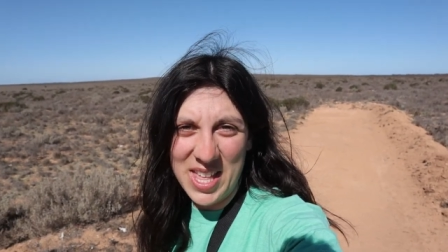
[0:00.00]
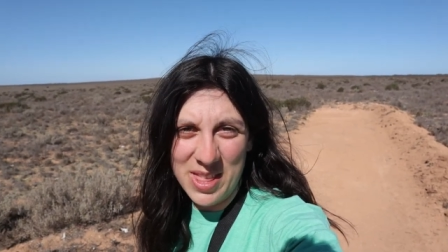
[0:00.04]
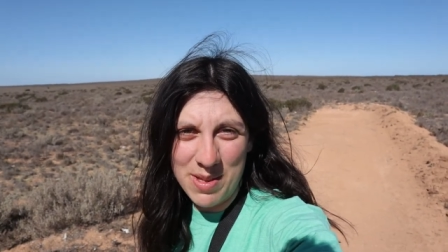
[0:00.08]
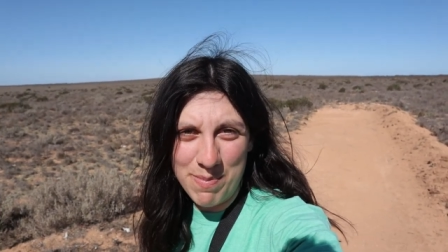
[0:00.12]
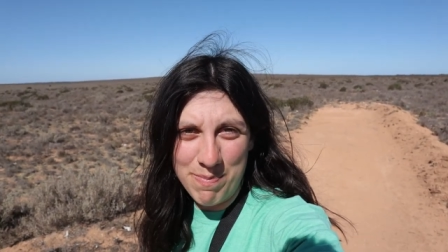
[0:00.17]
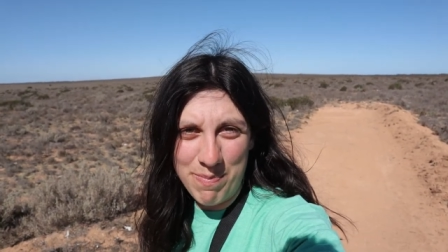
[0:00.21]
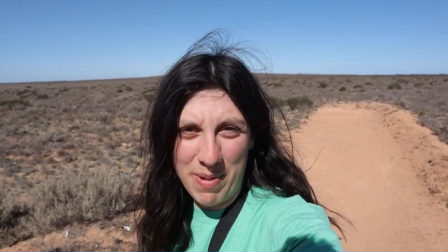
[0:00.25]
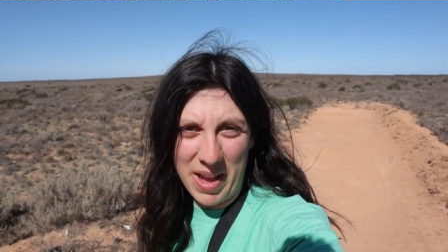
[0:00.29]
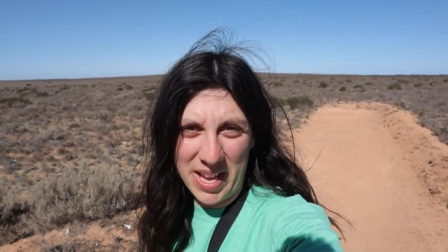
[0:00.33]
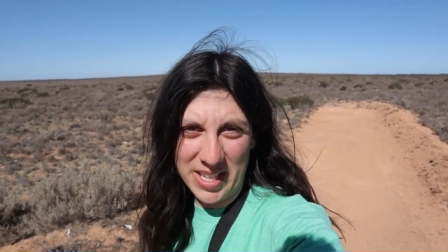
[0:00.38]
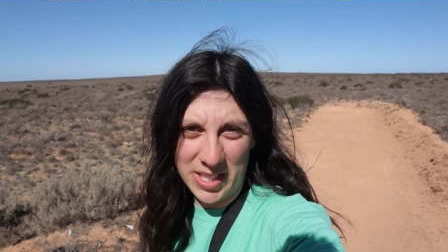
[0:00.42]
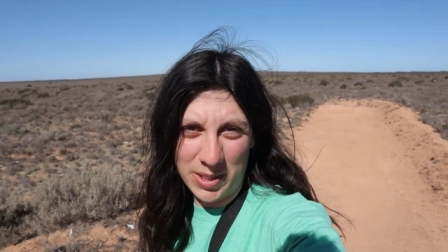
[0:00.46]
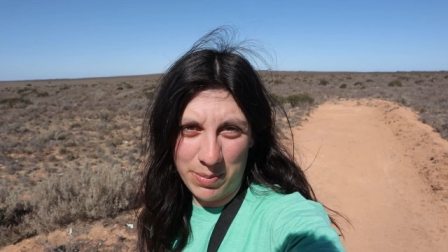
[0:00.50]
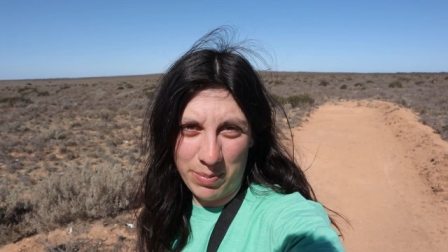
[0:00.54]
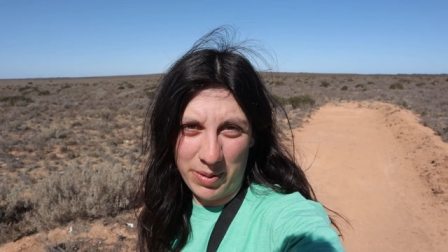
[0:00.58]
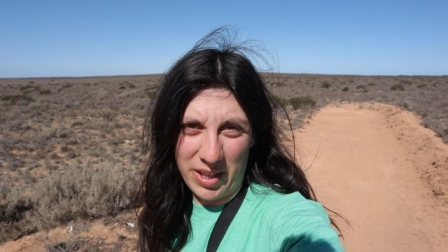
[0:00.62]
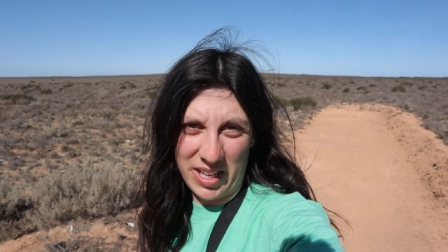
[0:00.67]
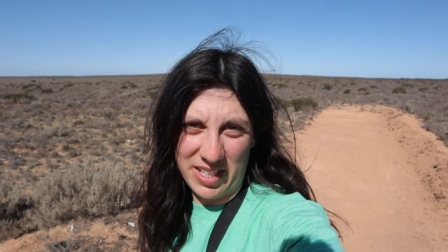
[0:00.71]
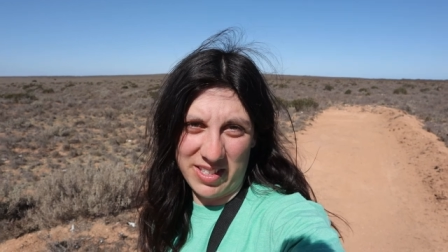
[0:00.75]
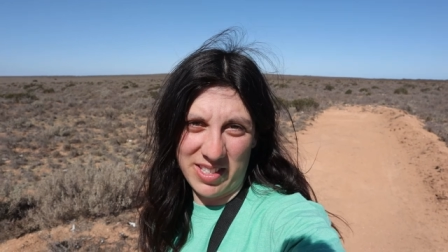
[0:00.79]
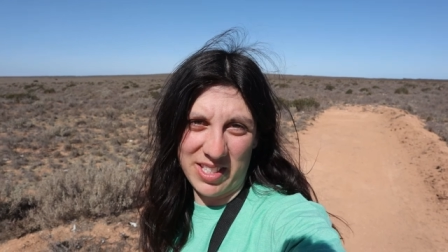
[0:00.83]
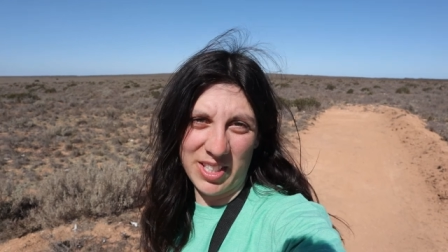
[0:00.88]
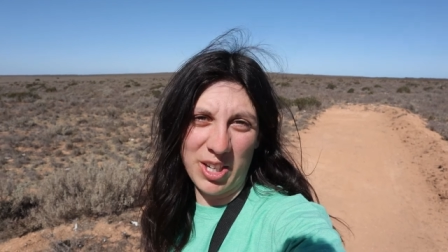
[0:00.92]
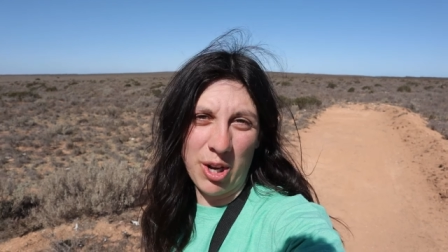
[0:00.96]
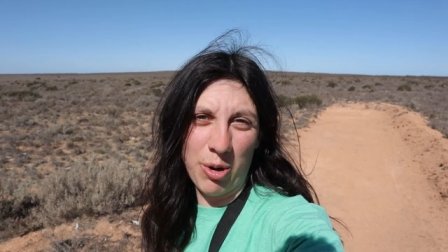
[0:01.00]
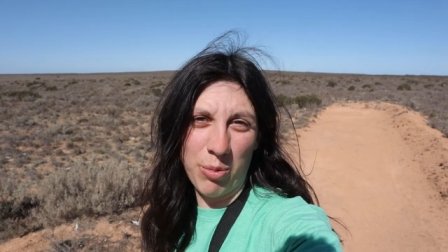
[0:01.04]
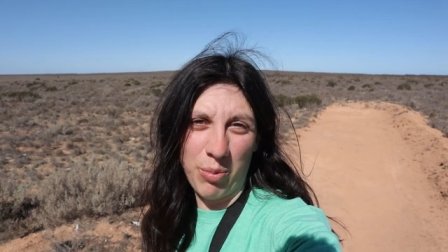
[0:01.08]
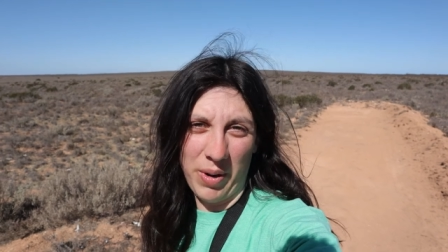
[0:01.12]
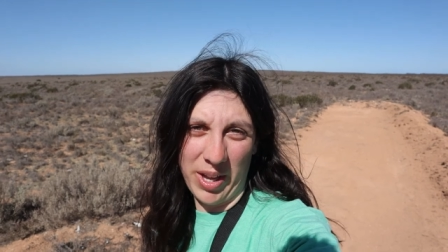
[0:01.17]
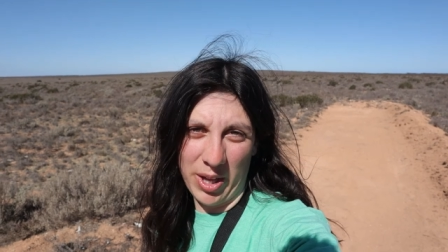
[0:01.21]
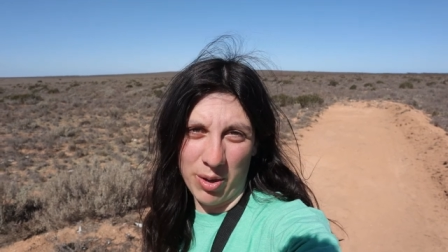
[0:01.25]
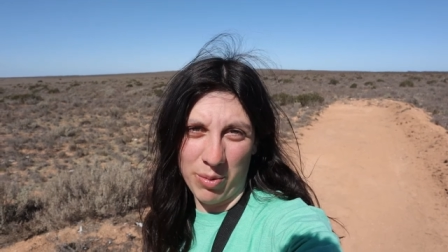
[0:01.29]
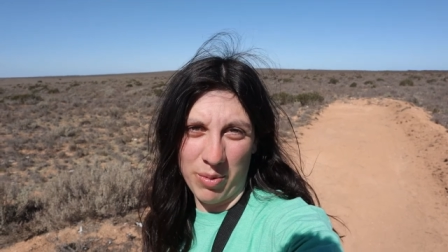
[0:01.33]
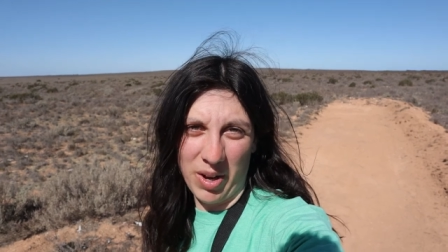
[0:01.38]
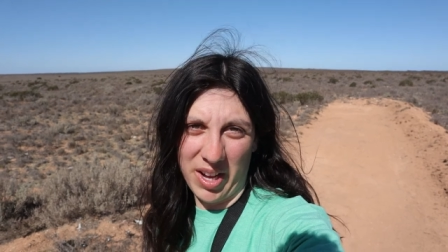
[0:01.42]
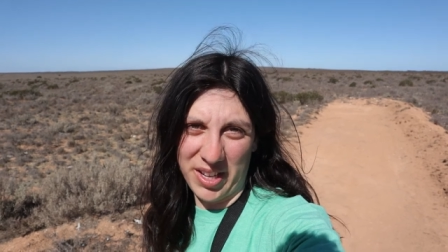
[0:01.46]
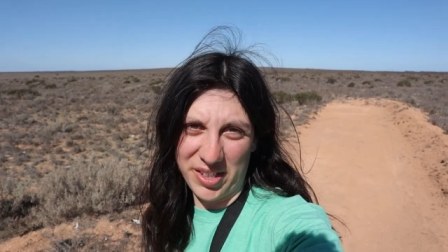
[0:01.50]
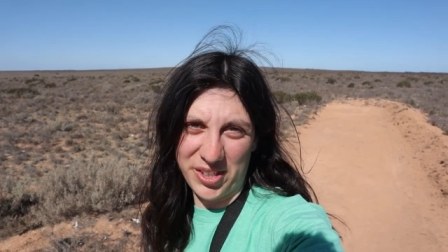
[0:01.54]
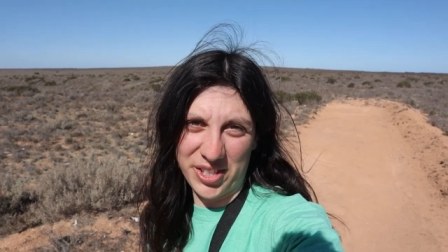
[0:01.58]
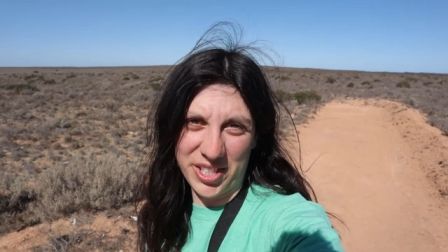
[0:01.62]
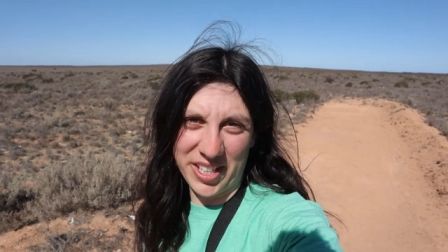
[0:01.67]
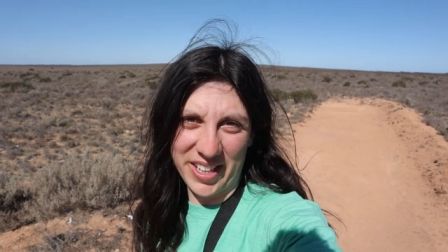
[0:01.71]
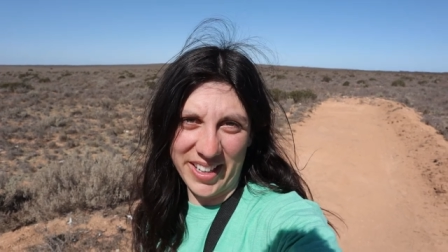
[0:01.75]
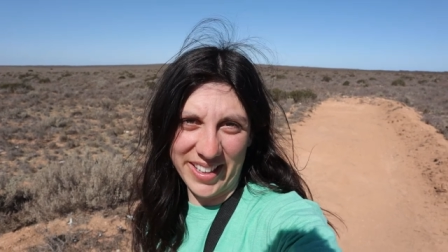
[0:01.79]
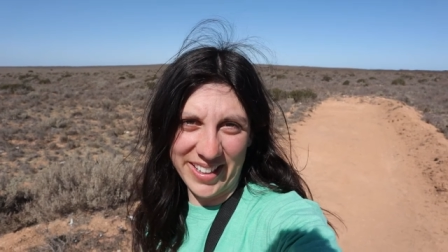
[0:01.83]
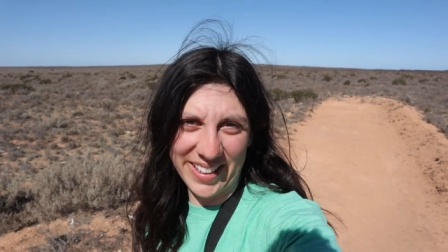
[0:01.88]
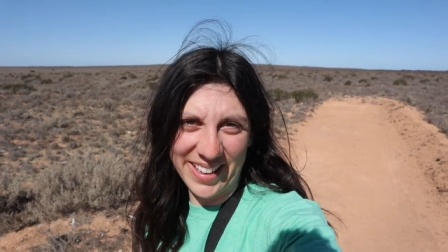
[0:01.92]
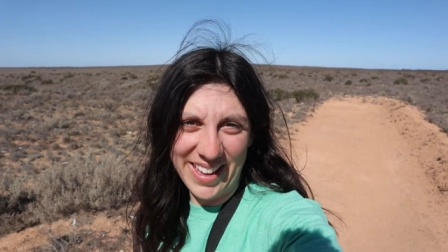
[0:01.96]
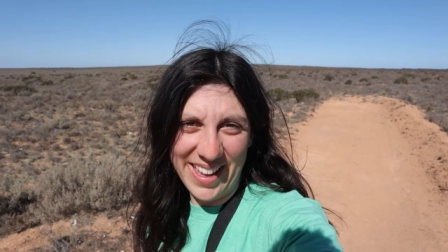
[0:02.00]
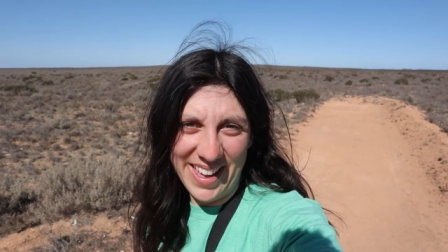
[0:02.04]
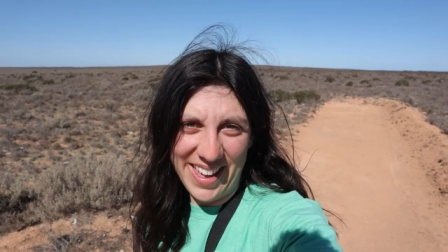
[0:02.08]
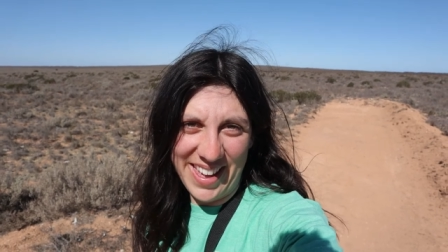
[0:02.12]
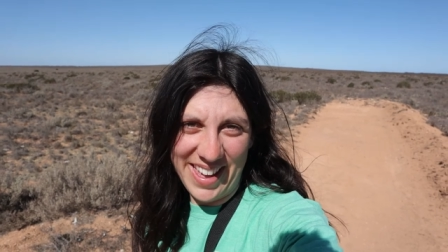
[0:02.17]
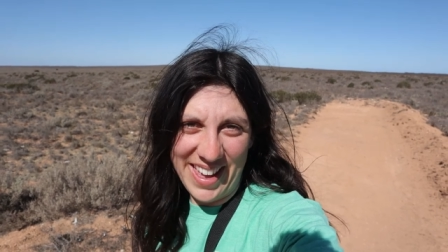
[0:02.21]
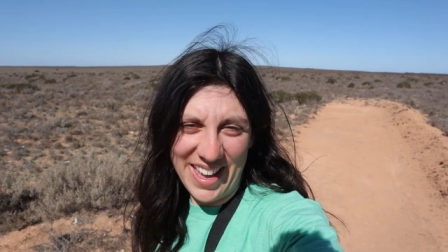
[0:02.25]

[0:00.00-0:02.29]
the best place to go whale watching.